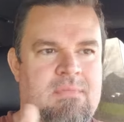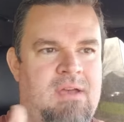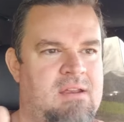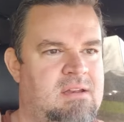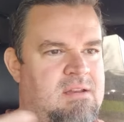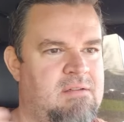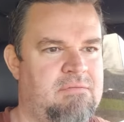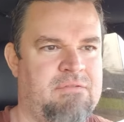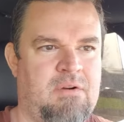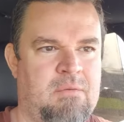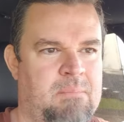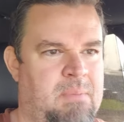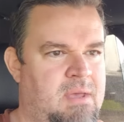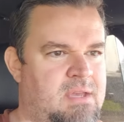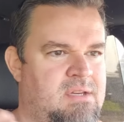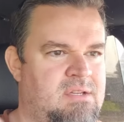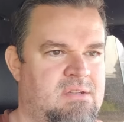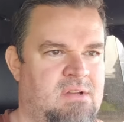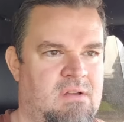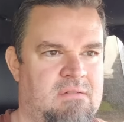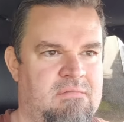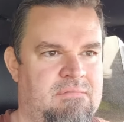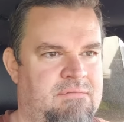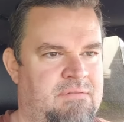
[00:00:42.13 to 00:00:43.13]
may differ
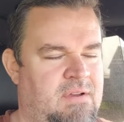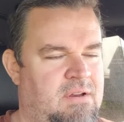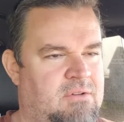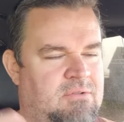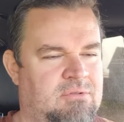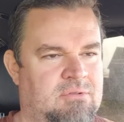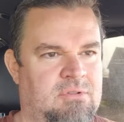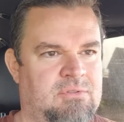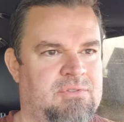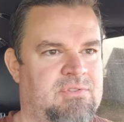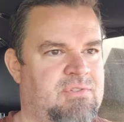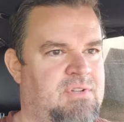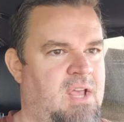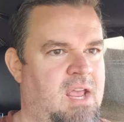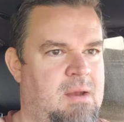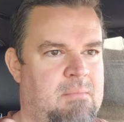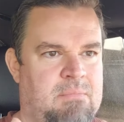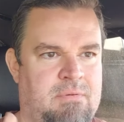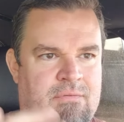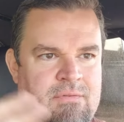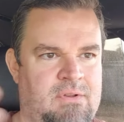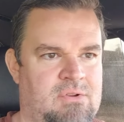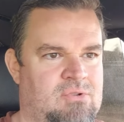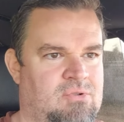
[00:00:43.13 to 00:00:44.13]
based on federal,
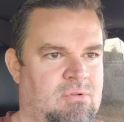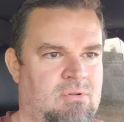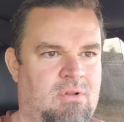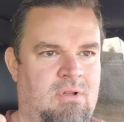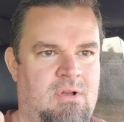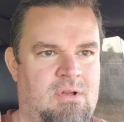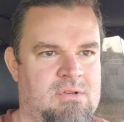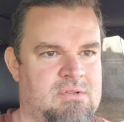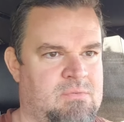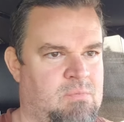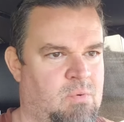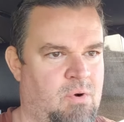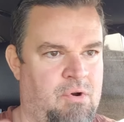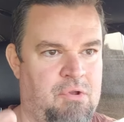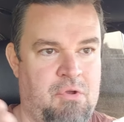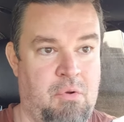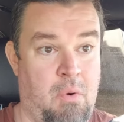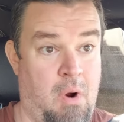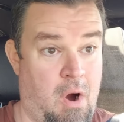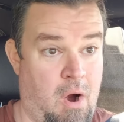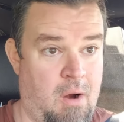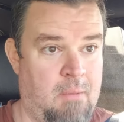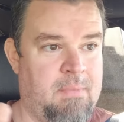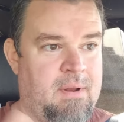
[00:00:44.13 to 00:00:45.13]
state, provincial laws where
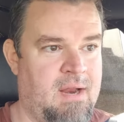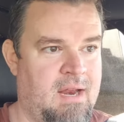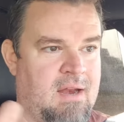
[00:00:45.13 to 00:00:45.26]
you are.